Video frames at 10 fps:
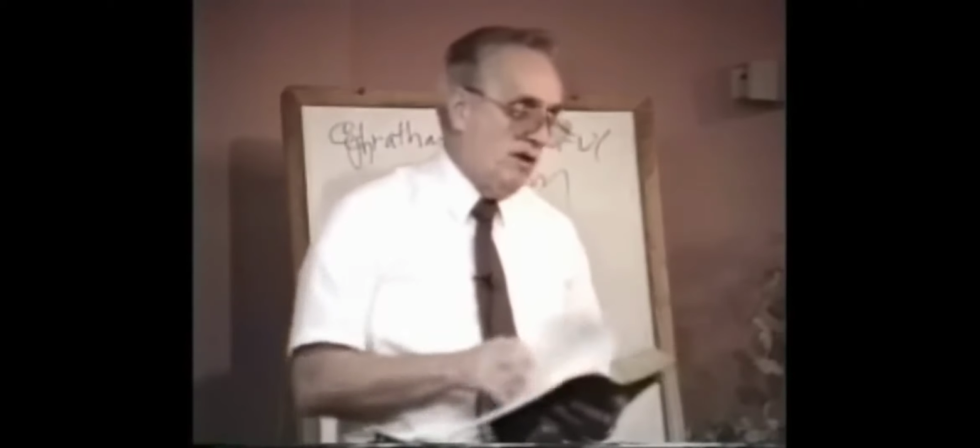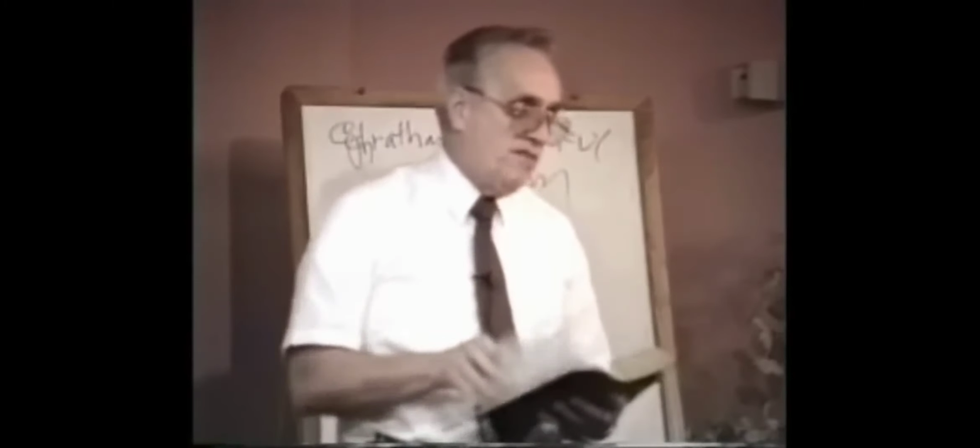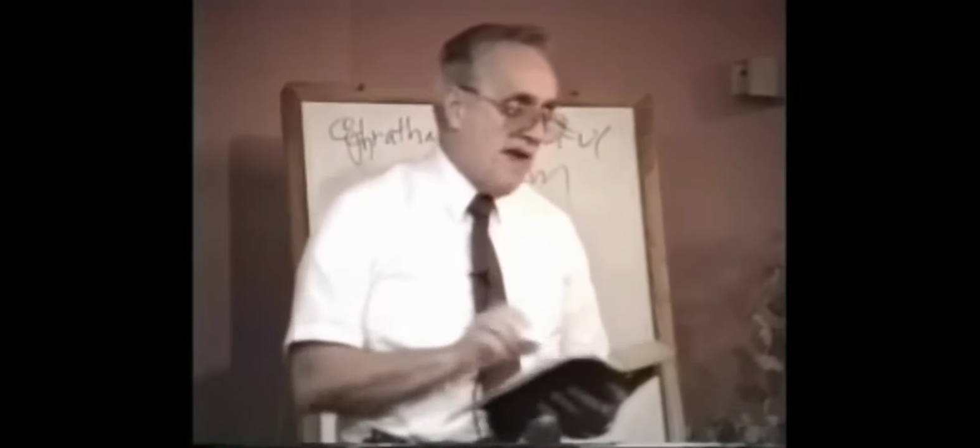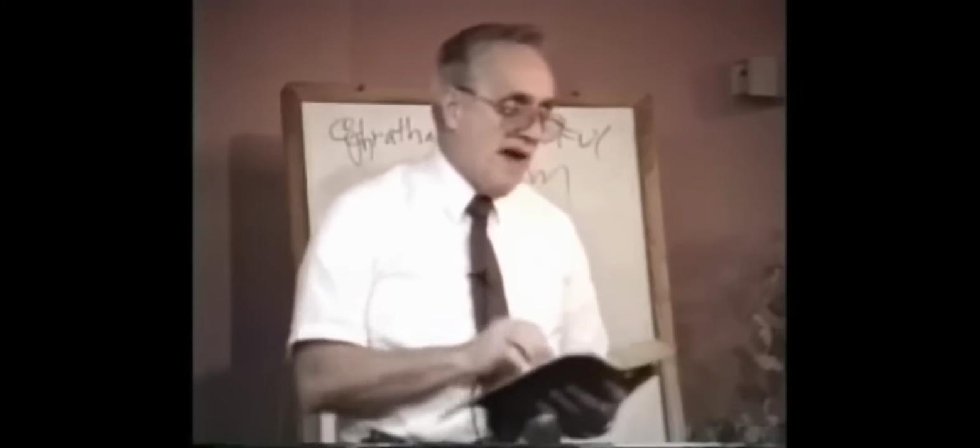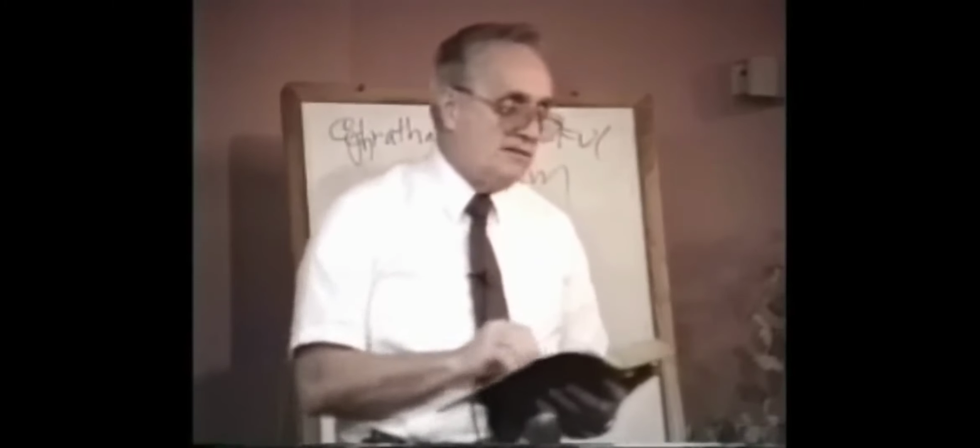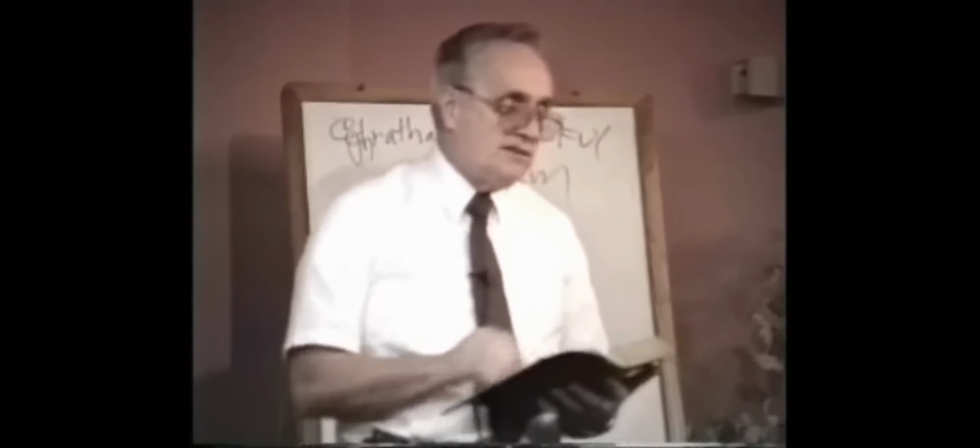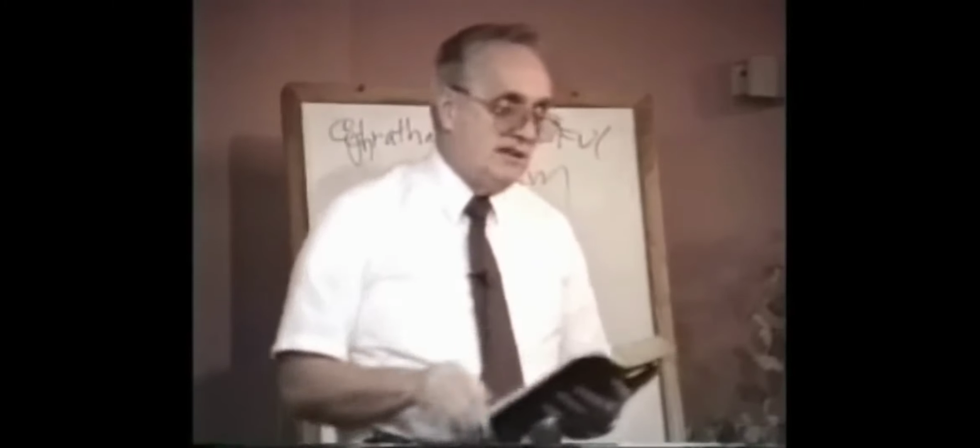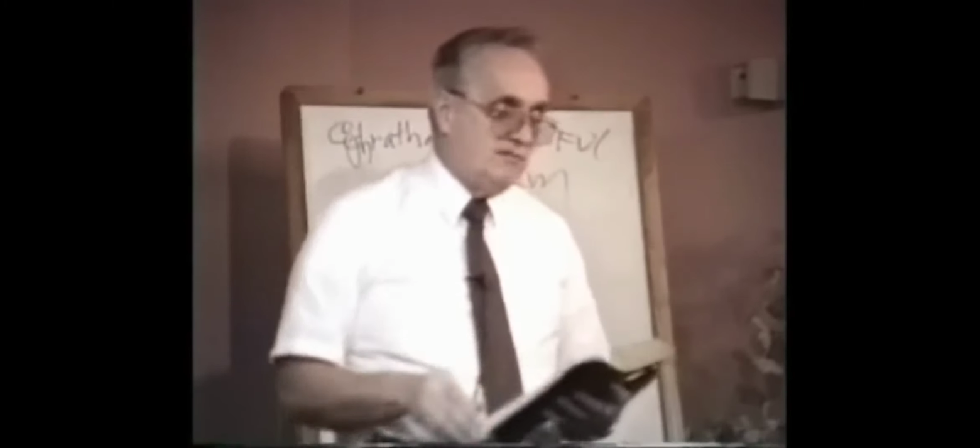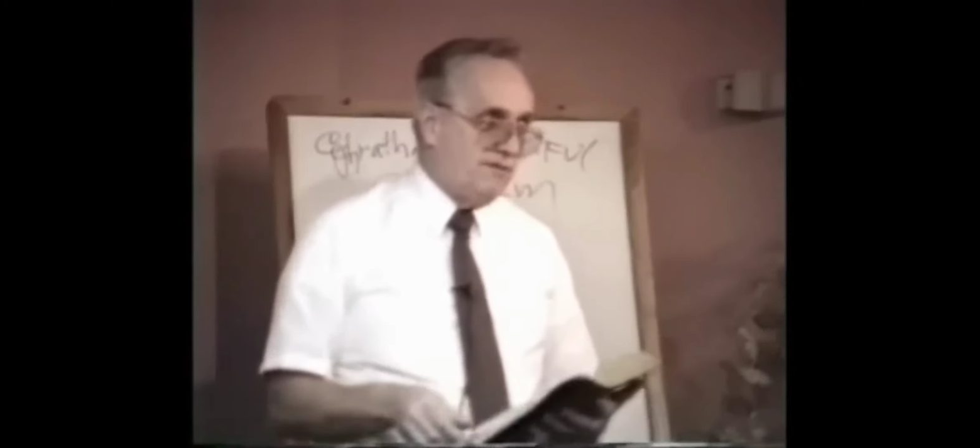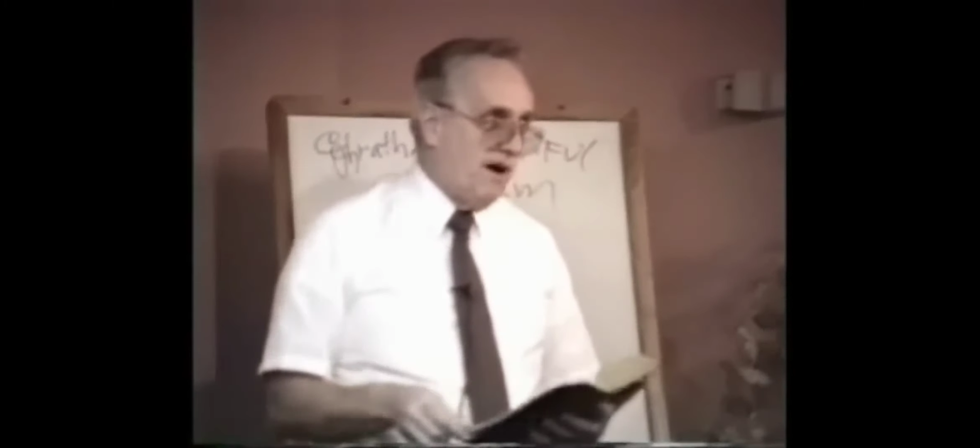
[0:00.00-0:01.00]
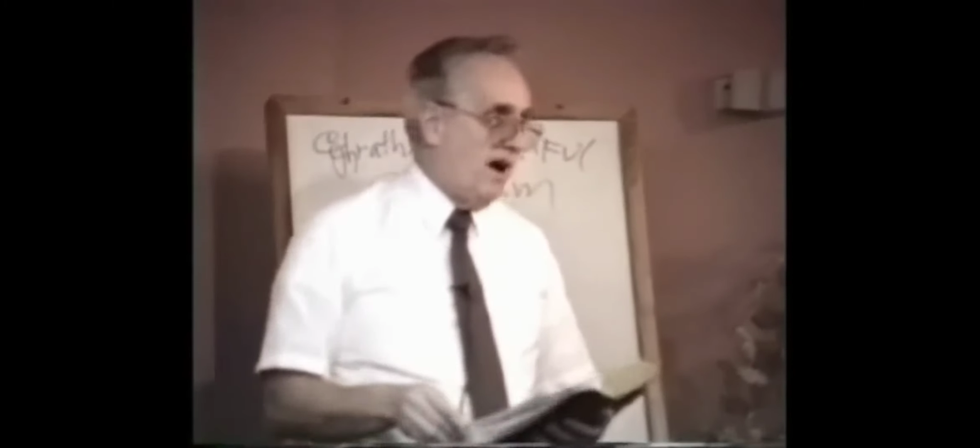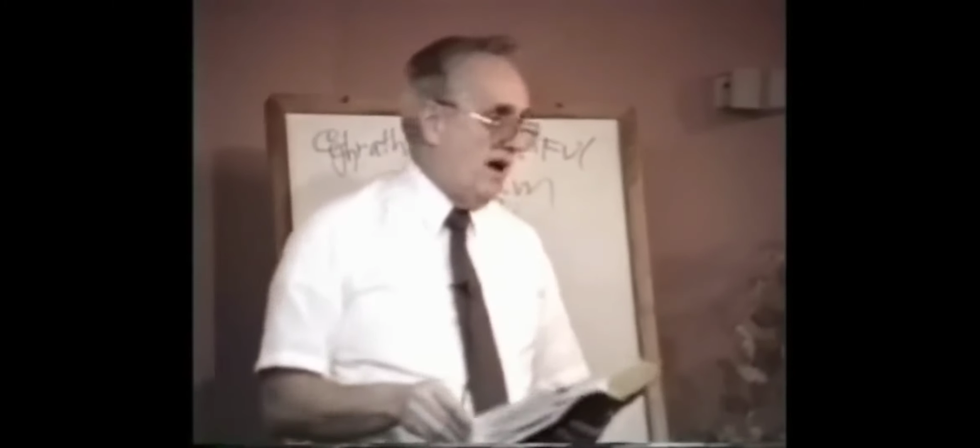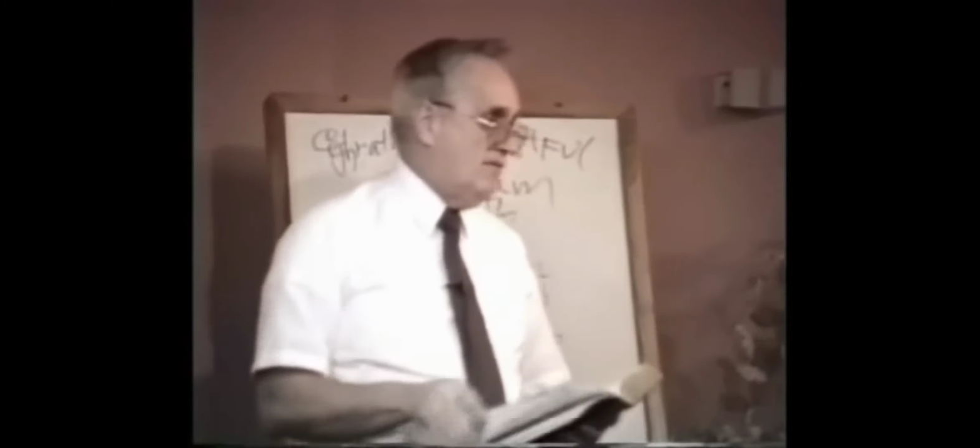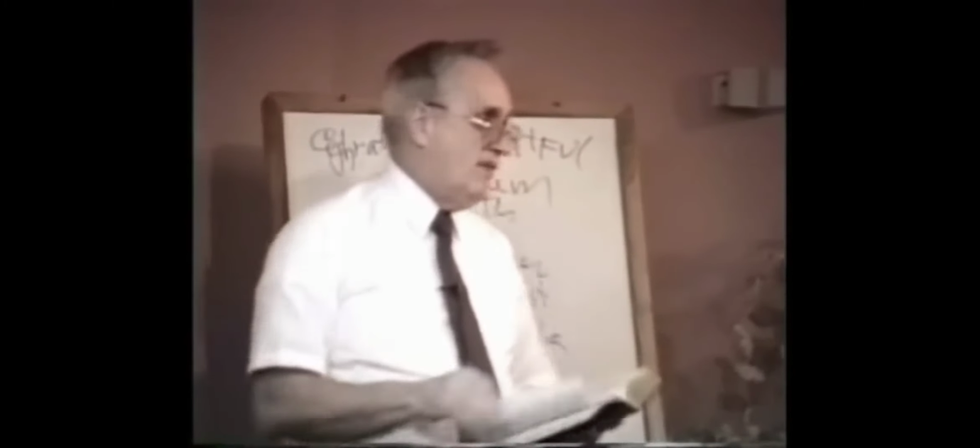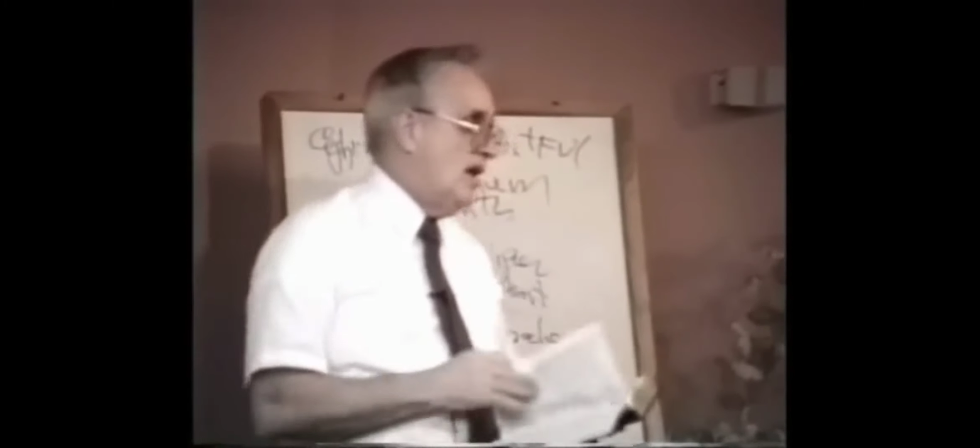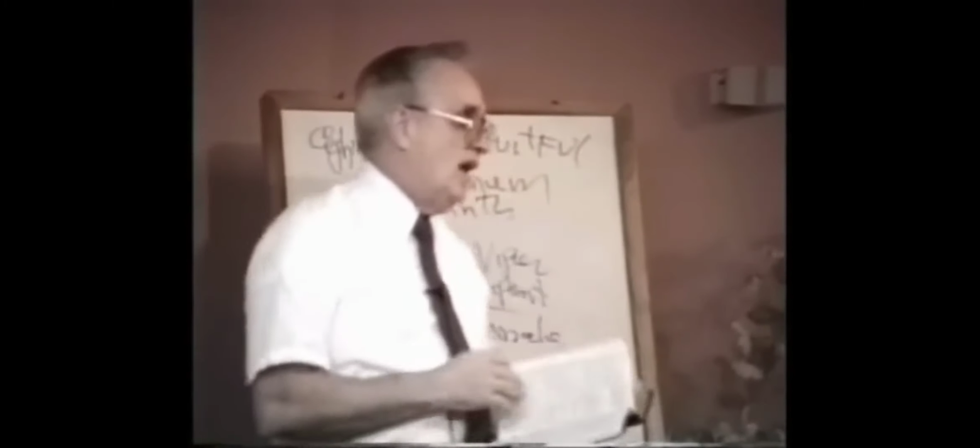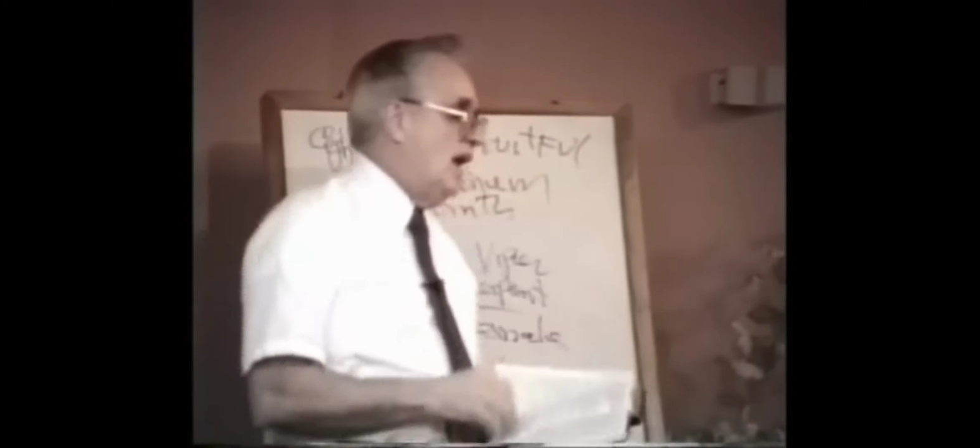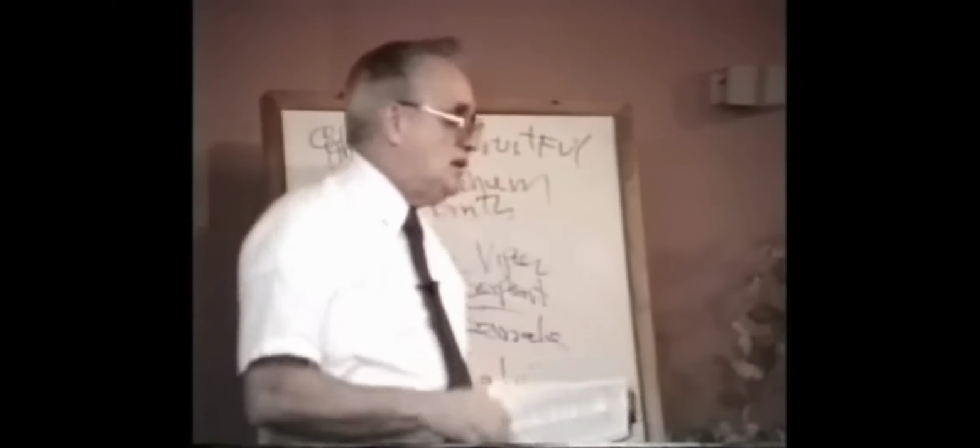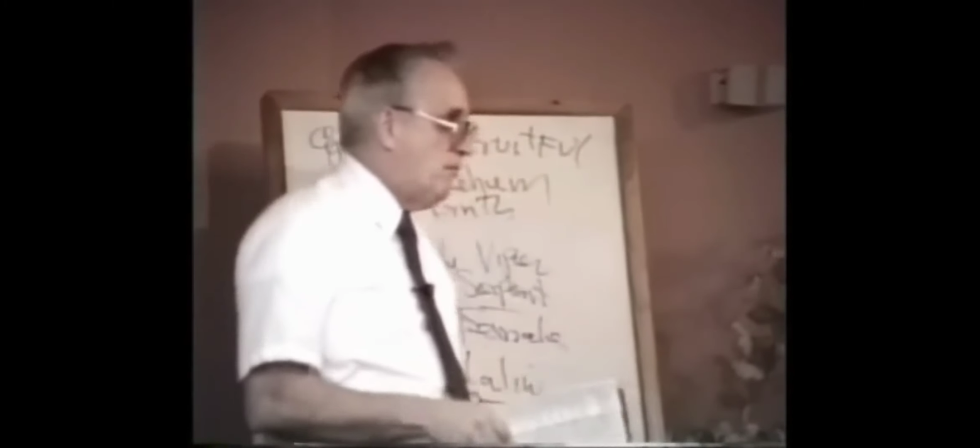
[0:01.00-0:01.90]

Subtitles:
1005